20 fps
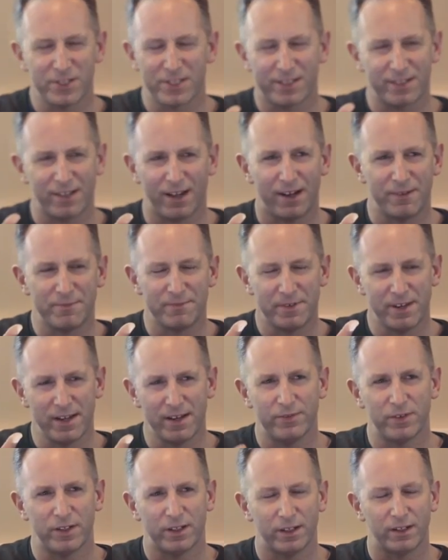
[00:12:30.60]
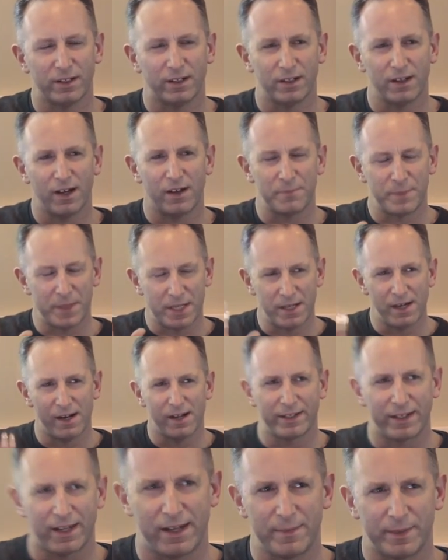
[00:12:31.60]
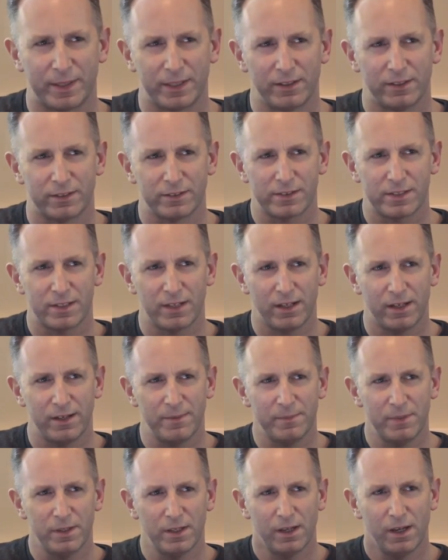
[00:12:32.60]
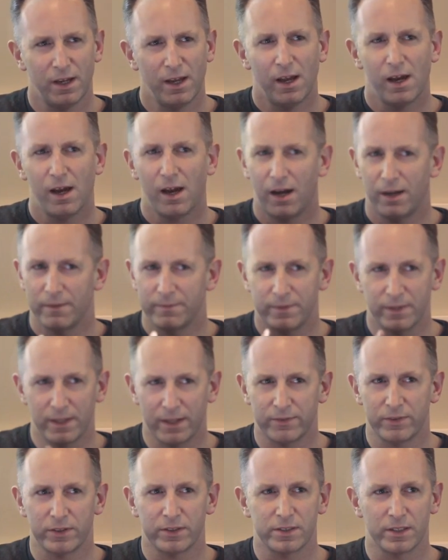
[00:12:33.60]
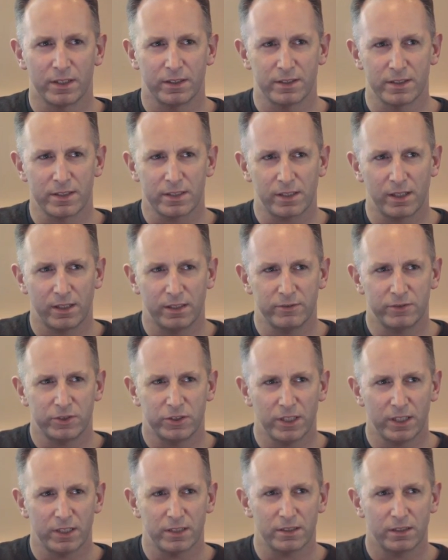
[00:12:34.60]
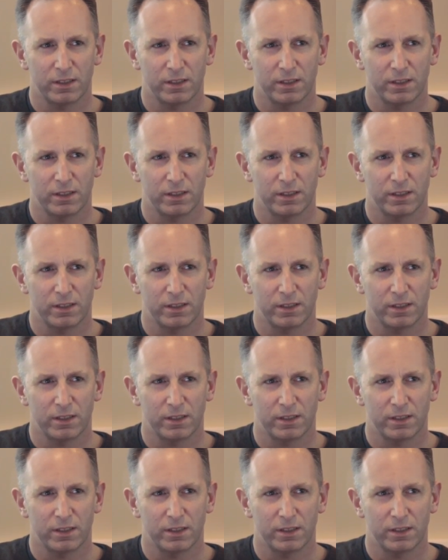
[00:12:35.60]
been in iGaming a long time. I've never done this kind of shit.